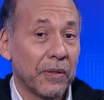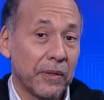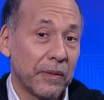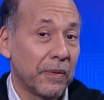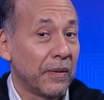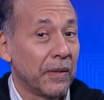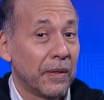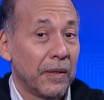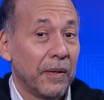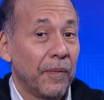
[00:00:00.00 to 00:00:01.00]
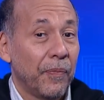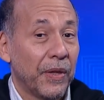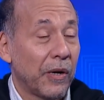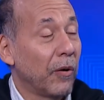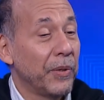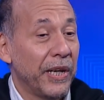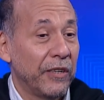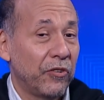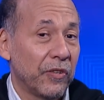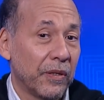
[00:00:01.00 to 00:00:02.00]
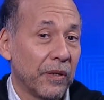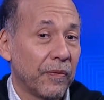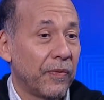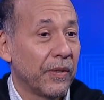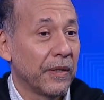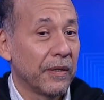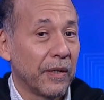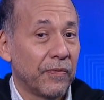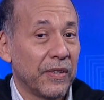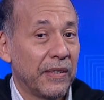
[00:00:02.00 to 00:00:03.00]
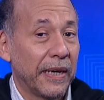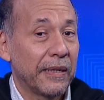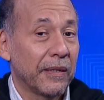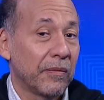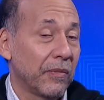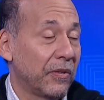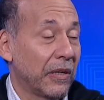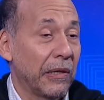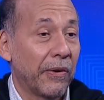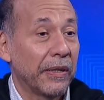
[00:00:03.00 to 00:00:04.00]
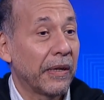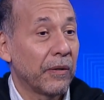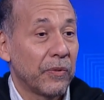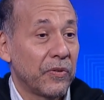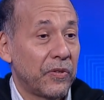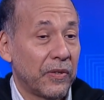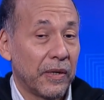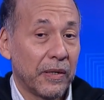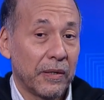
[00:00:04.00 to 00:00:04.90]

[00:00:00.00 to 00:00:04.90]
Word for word: the the culmination of the of the debt and declaring that it was uh,